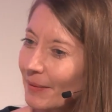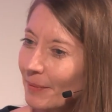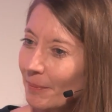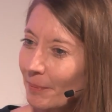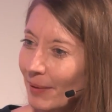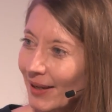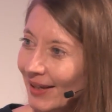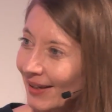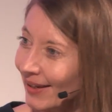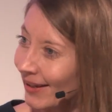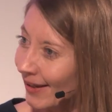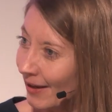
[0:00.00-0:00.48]

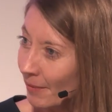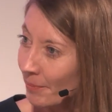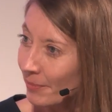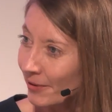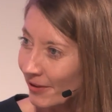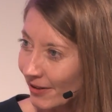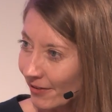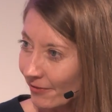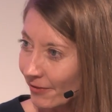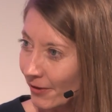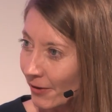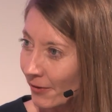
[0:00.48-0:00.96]
Picking up
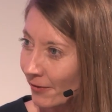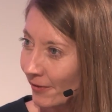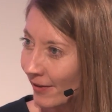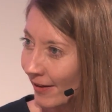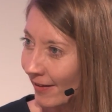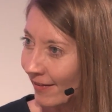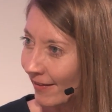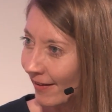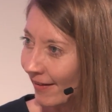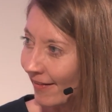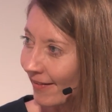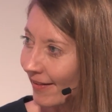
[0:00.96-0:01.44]
on a few of
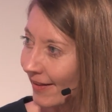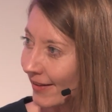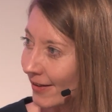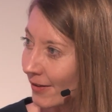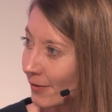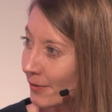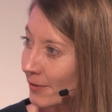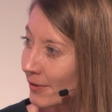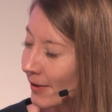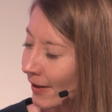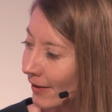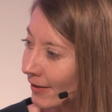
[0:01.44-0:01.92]
the things that
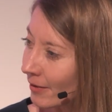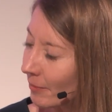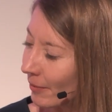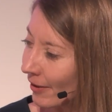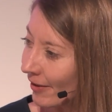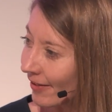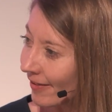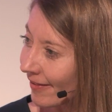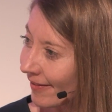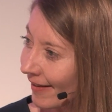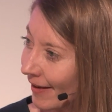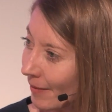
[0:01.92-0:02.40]
you talked
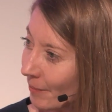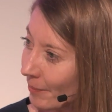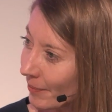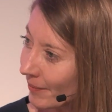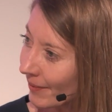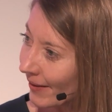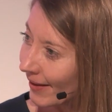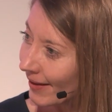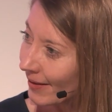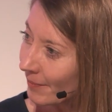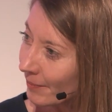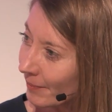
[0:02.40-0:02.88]
about,
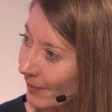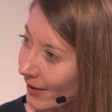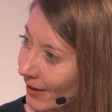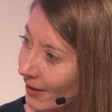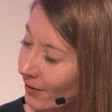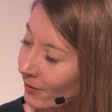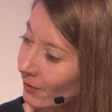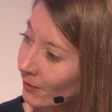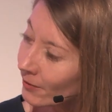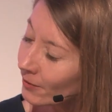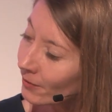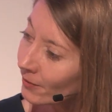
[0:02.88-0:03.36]
Seb,
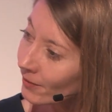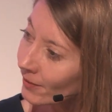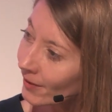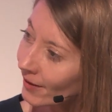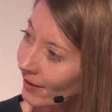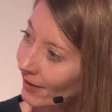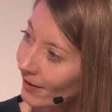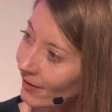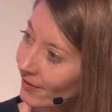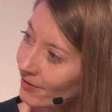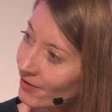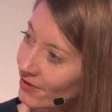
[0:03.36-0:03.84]
you
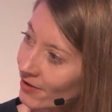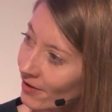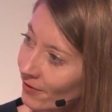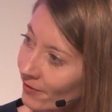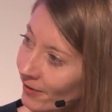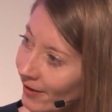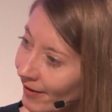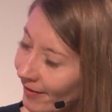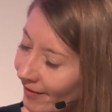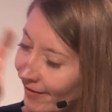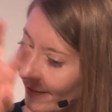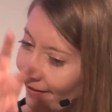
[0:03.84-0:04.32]

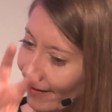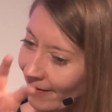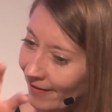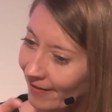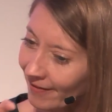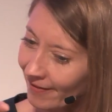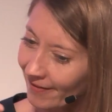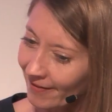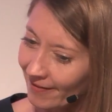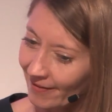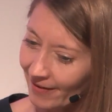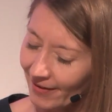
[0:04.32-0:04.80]
showed us
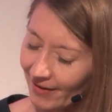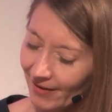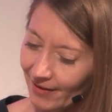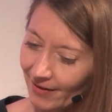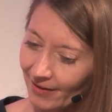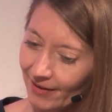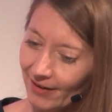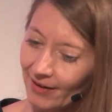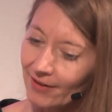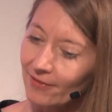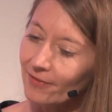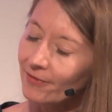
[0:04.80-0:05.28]
this
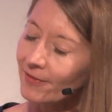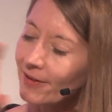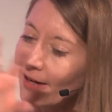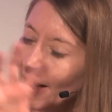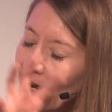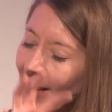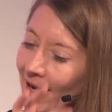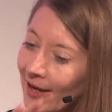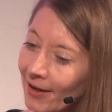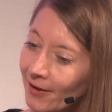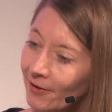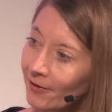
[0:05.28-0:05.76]
kind of
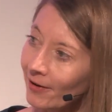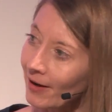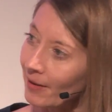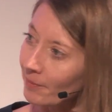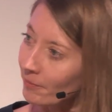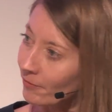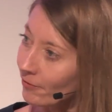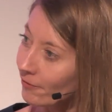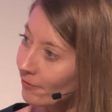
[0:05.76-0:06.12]
diagram